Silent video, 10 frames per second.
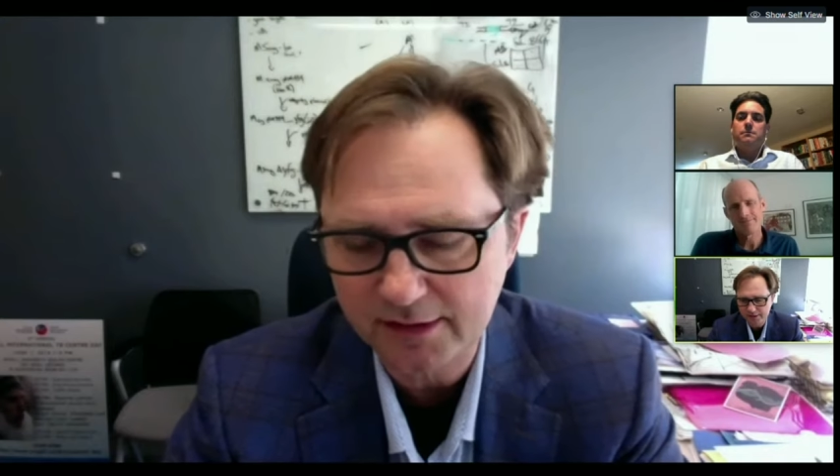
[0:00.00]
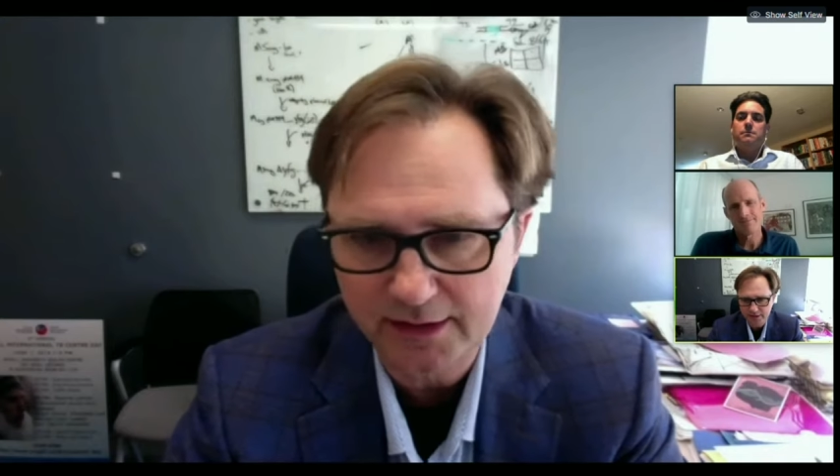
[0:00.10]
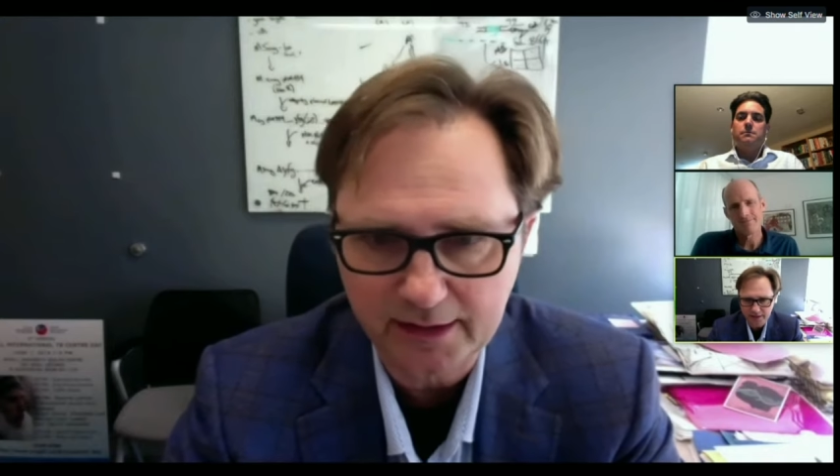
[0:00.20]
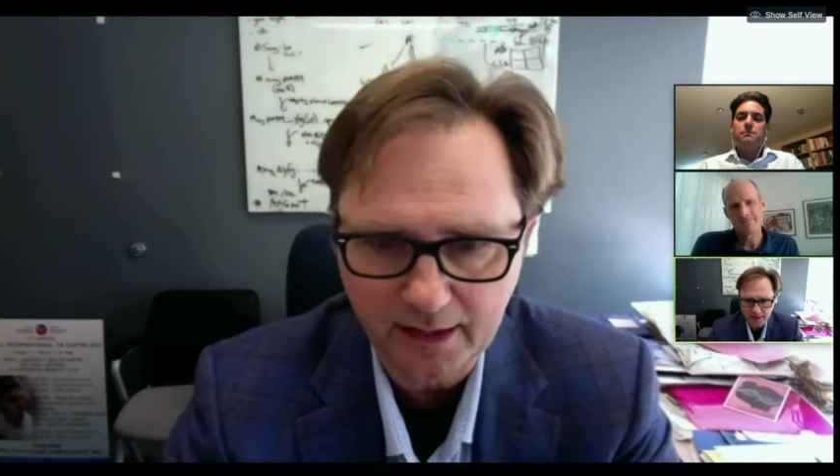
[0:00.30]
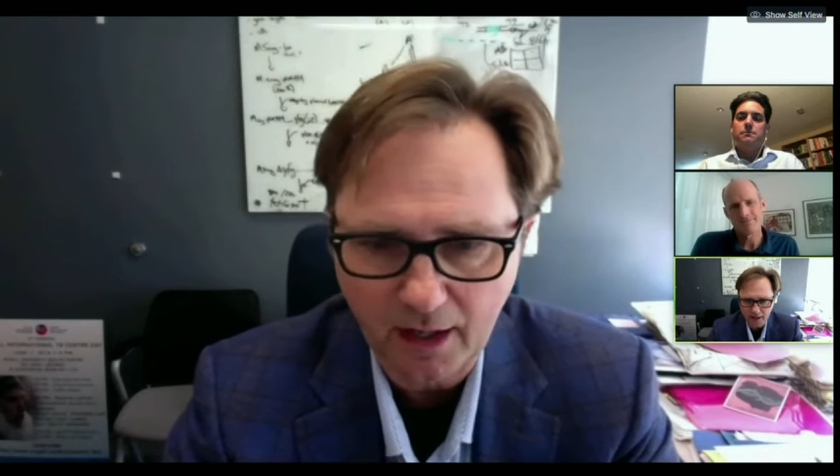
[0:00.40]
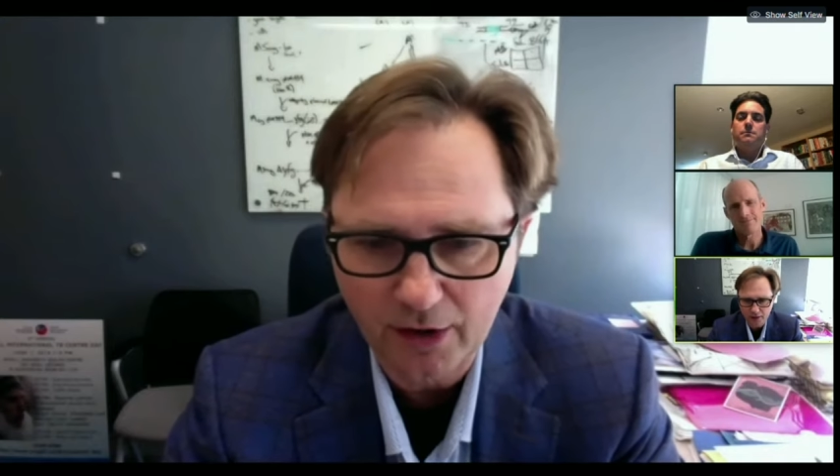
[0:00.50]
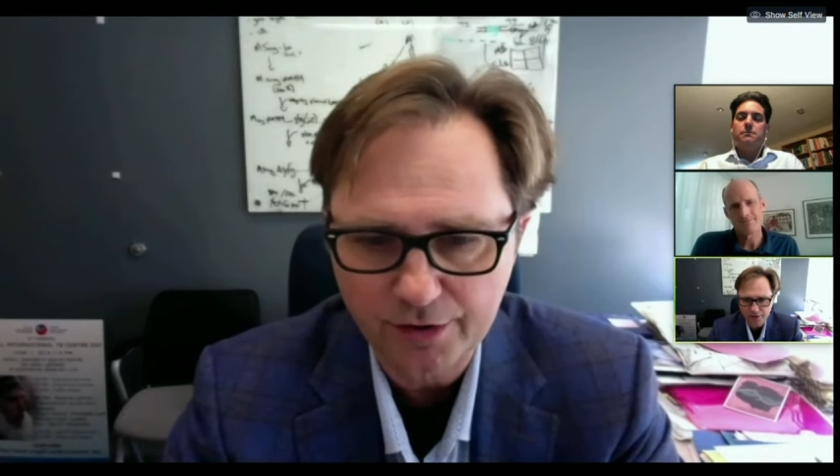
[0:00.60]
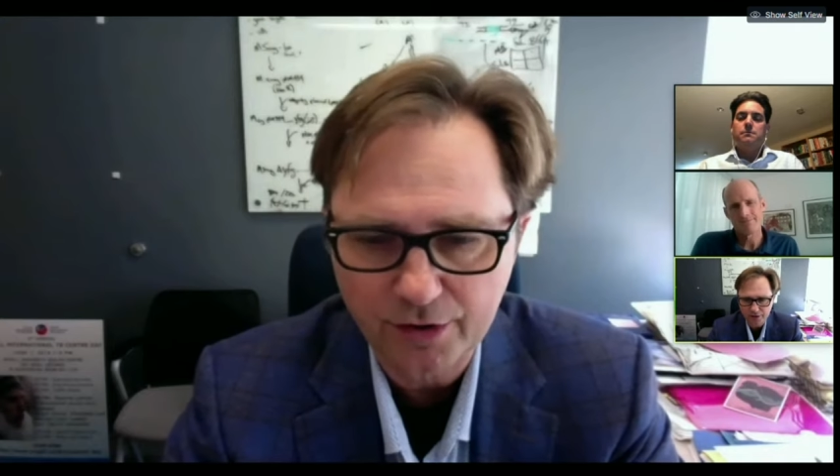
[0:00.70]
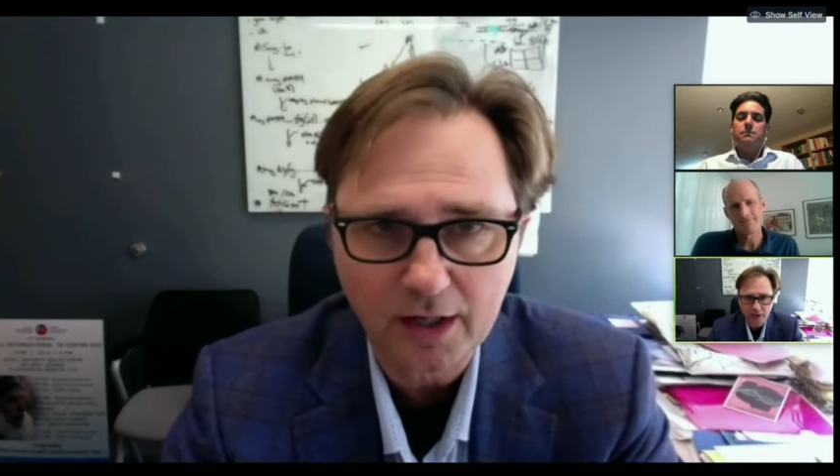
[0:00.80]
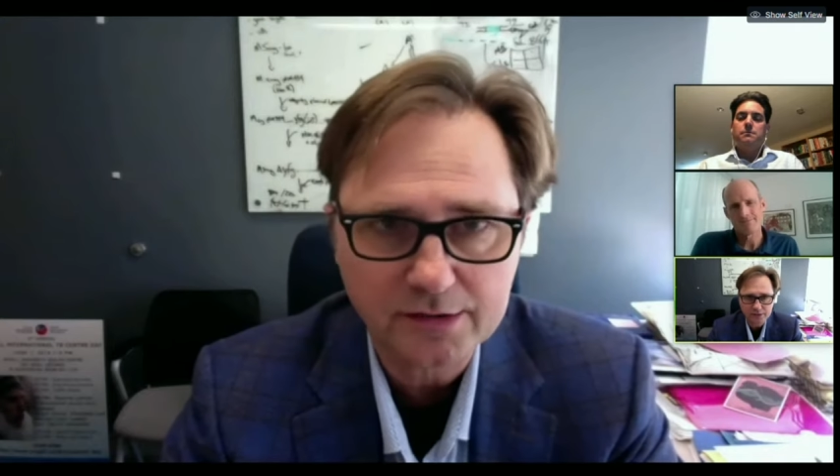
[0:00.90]
the R
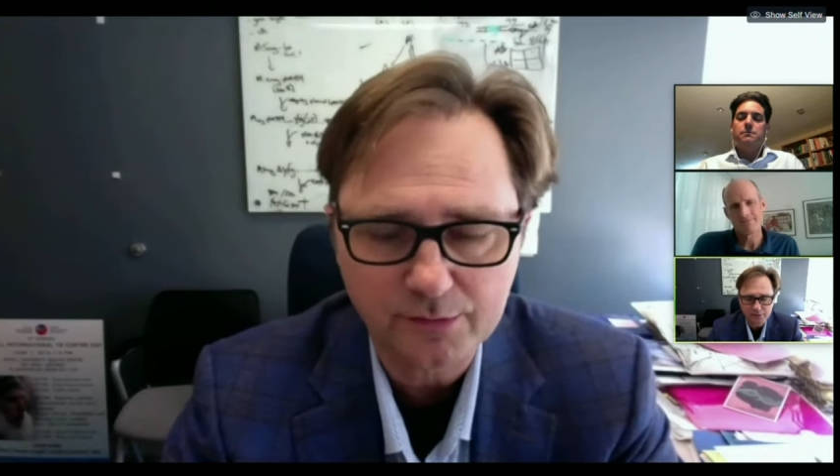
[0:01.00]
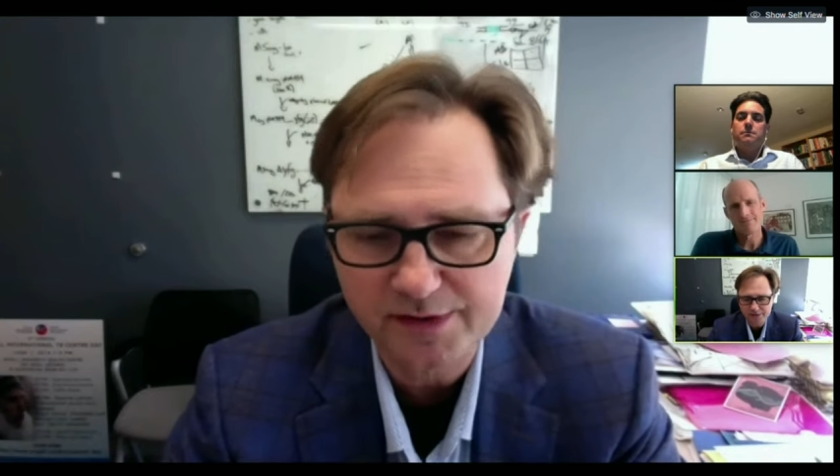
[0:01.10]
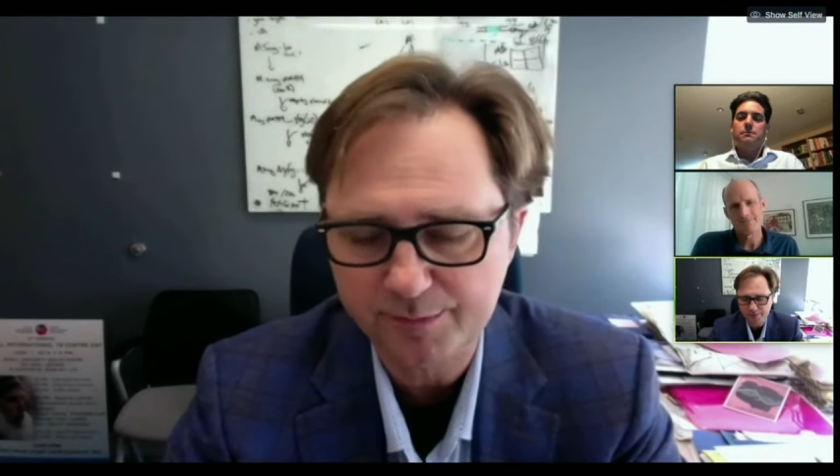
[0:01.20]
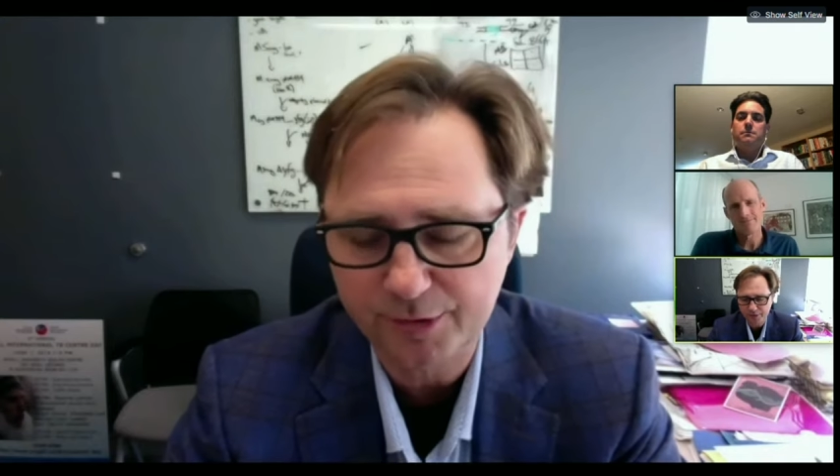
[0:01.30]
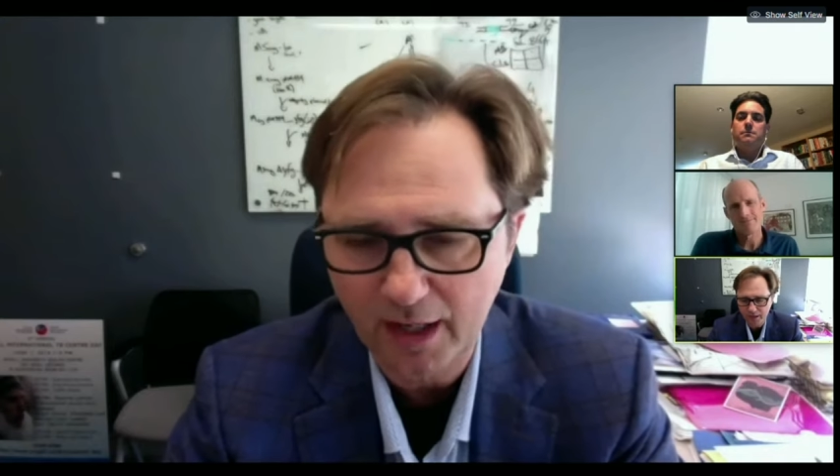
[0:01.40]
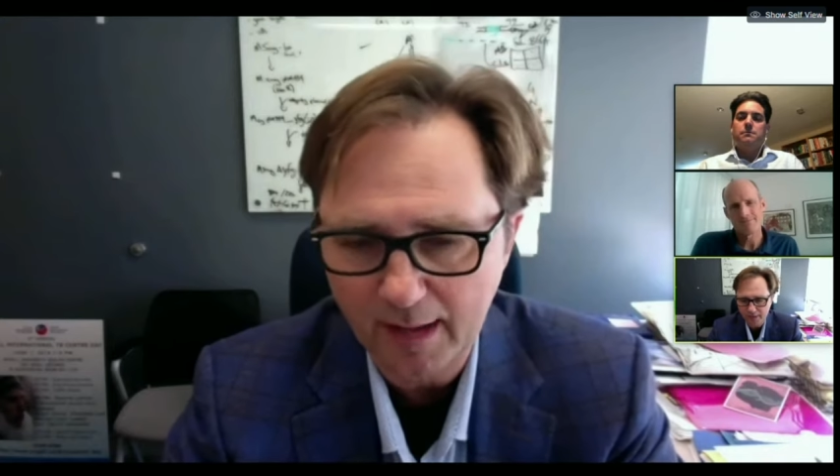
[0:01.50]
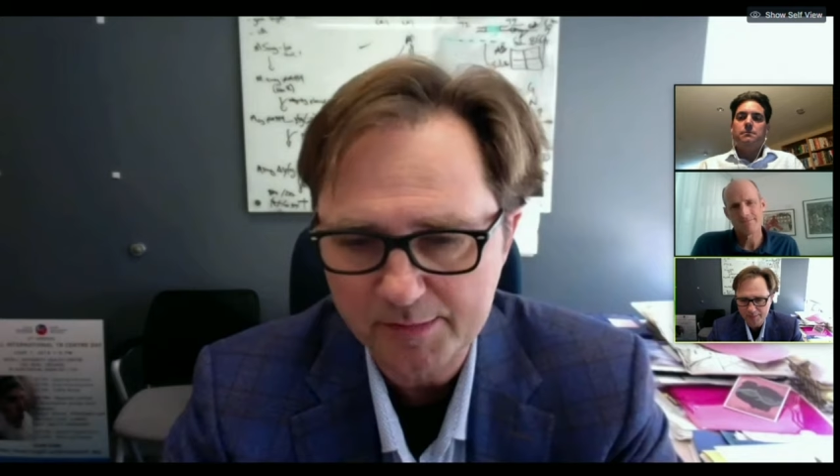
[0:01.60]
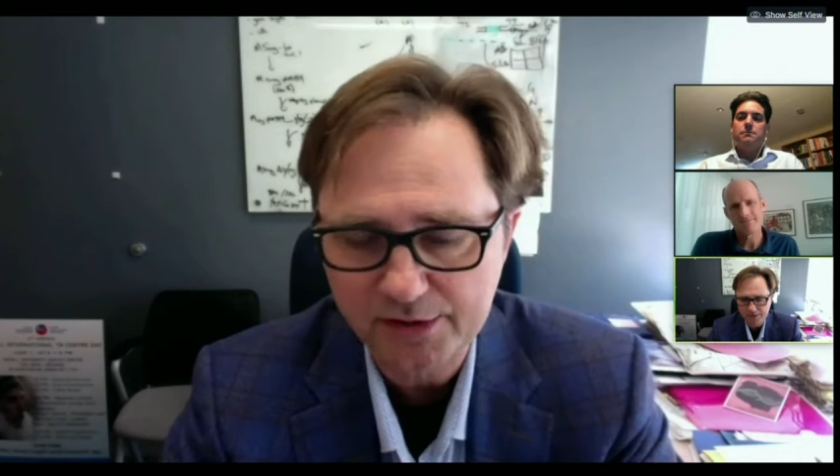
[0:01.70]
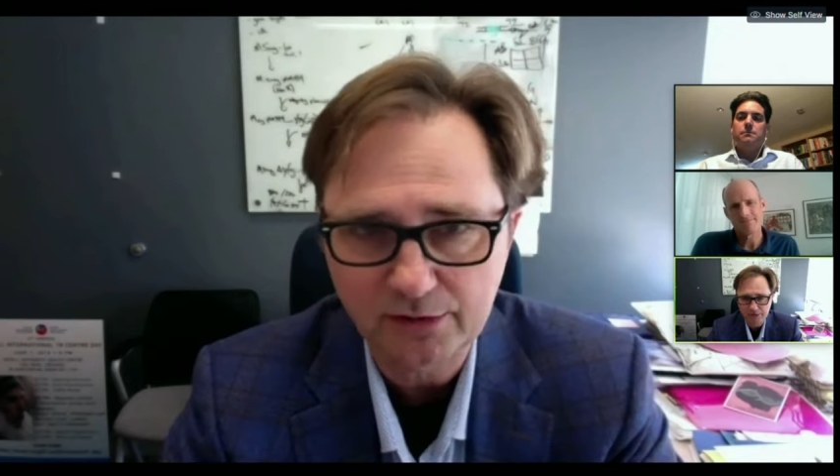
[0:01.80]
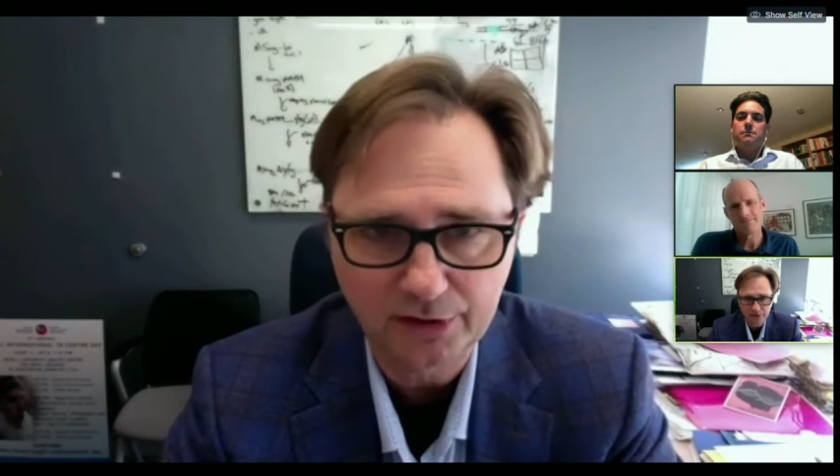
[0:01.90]
naught was perhaps
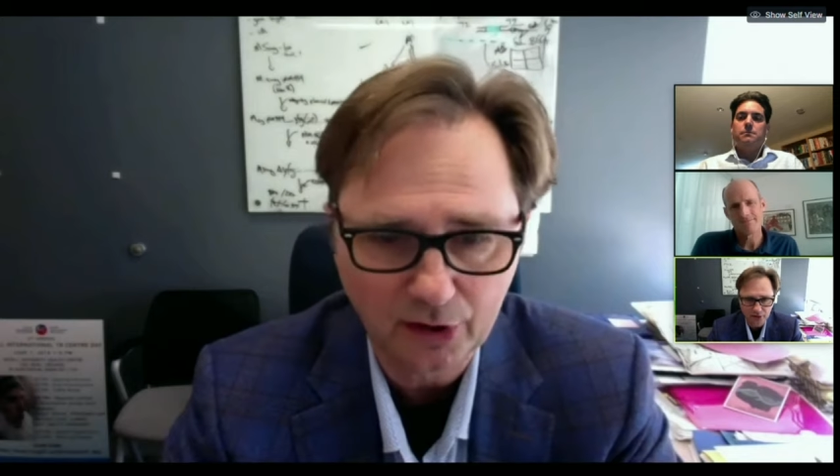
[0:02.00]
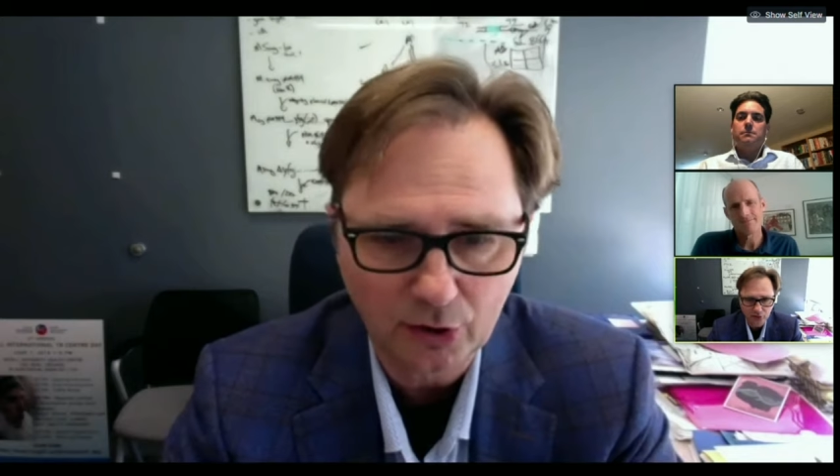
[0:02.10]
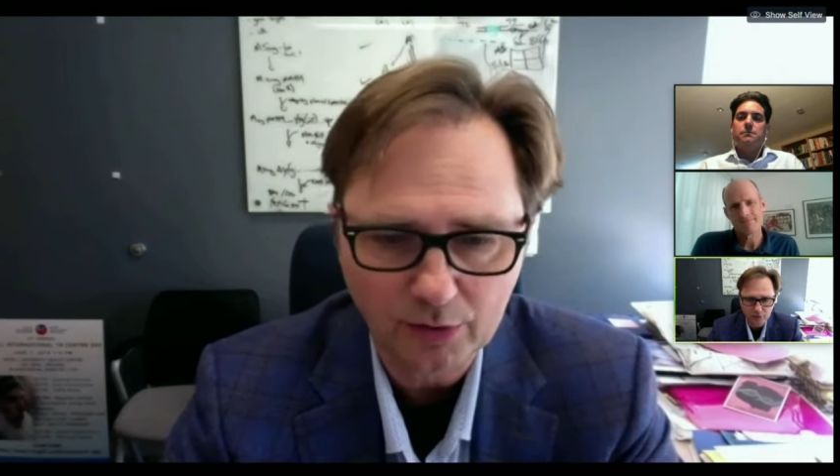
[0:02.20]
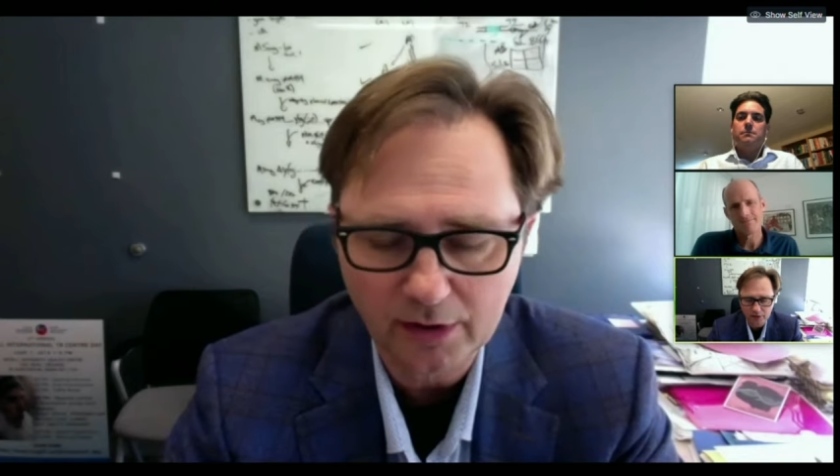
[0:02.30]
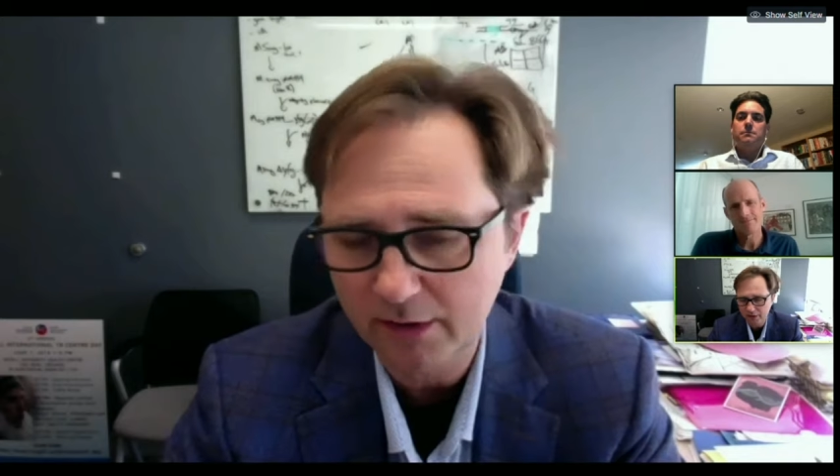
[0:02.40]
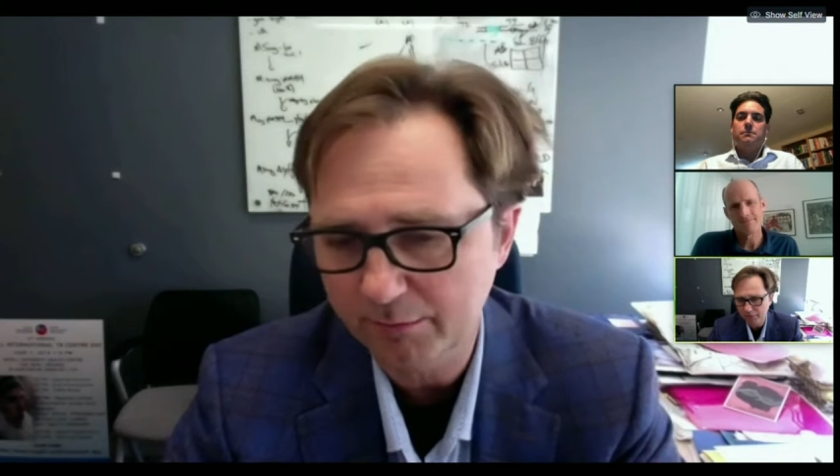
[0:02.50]
lower,